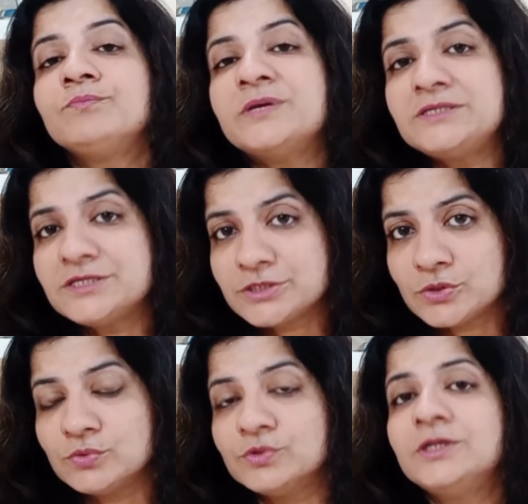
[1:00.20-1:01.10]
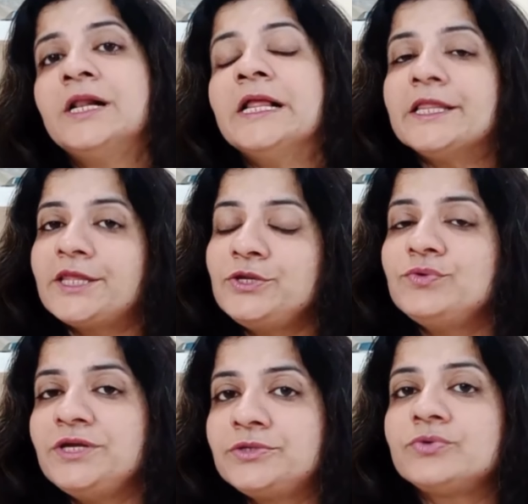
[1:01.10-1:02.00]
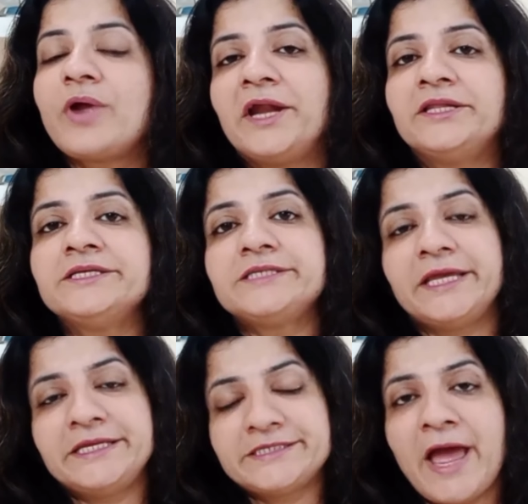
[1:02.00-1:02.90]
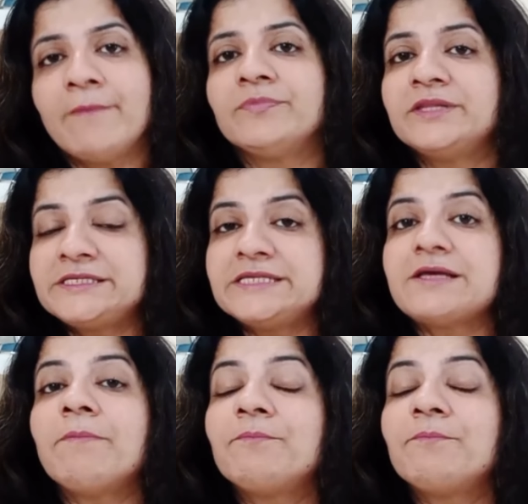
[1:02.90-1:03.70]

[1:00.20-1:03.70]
business school, then you need to write this exam. This is a